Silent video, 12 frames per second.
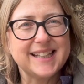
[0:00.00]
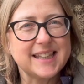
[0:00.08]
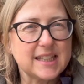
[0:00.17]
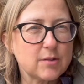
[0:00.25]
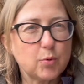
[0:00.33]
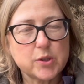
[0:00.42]

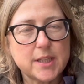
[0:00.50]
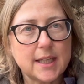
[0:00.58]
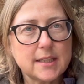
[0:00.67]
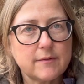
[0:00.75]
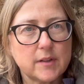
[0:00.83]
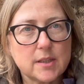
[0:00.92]
towards the
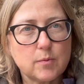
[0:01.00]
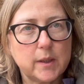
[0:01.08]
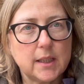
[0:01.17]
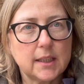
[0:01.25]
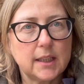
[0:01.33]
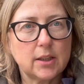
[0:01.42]
end of this
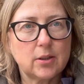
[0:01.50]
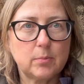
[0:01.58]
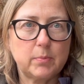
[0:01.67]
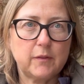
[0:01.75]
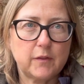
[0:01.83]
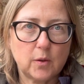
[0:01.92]
week, and it could
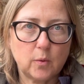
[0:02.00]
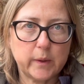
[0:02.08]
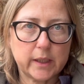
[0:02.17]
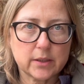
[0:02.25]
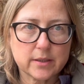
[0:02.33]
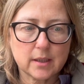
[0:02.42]
be for a
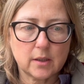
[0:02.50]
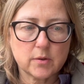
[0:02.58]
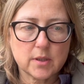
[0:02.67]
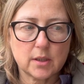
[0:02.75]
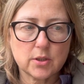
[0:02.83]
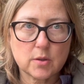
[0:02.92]
week or so.
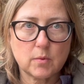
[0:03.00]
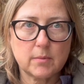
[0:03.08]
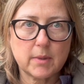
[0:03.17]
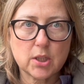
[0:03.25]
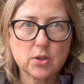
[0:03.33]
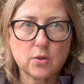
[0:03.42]
So I just want to
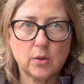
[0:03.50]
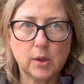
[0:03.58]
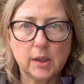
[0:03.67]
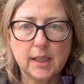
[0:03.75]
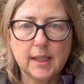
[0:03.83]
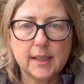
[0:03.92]
make sure
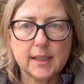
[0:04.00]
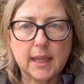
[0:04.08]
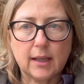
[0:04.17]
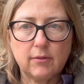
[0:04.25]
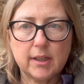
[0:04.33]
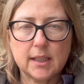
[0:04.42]

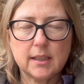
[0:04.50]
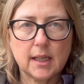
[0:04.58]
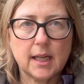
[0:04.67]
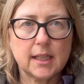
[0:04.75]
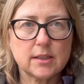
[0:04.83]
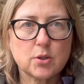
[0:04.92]
they're in
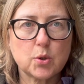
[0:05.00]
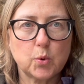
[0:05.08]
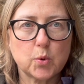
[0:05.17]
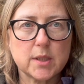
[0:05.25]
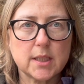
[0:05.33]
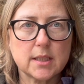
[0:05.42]
and
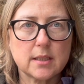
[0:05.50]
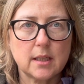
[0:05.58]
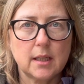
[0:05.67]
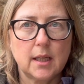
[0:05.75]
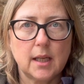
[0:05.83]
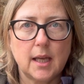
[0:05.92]
sorted,
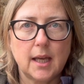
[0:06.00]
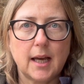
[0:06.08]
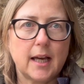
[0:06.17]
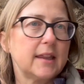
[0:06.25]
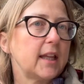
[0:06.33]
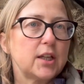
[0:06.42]

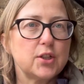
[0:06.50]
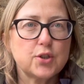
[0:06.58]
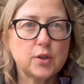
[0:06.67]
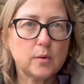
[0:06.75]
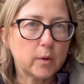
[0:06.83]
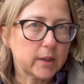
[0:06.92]
and they can
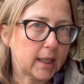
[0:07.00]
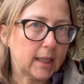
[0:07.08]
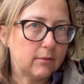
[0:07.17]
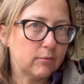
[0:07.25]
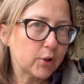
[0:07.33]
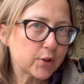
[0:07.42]
do what they
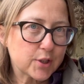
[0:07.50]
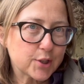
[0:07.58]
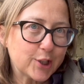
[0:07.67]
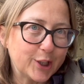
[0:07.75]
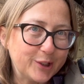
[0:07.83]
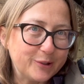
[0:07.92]
want to
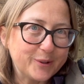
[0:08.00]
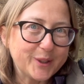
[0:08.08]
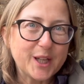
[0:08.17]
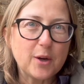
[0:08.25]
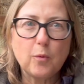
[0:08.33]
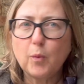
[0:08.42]
do
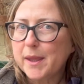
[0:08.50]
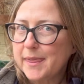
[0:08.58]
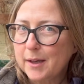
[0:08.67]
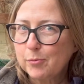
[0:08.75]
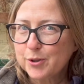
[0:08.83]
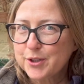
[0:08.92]
when they
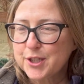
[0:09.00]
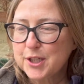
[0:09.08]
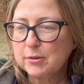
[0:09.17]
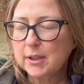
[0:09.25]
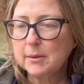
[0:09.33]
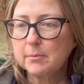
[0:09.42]
want to do
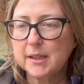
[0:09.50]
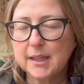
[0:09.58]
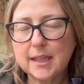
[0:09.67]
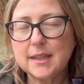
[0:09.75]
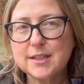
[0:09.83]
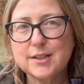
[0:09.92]
it, but
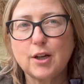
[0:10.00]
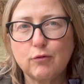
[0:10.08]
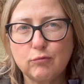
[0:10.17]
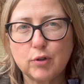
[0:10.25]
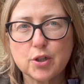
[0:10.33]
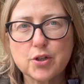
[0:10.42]
then there's no
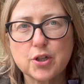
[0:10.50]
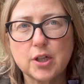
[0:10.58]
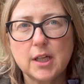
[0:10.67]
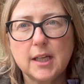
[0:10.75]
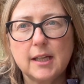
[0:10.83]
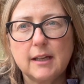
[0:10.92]
rush
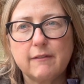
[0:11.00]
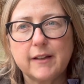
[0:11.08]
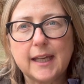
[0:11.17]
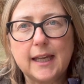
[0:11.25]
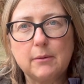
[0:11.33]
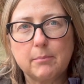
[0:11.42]
for
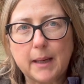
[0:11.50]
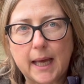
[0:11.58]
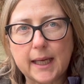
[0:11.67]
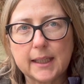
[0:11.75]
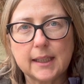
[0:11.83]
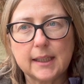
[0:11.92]
getting back